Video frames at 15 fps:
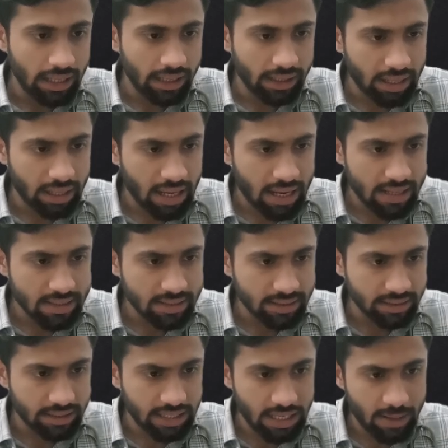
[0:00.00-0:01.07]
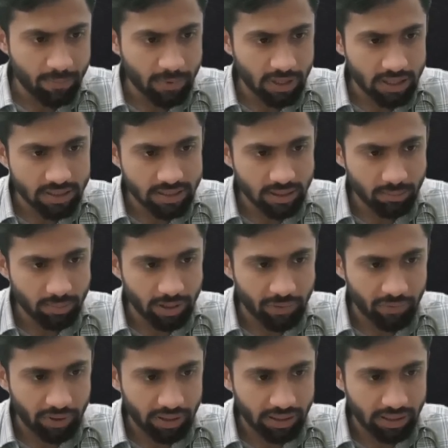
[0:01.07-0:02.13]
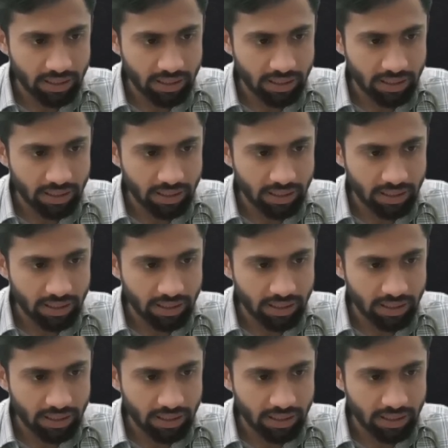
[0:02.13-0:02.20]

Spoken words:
has deep cuts in between.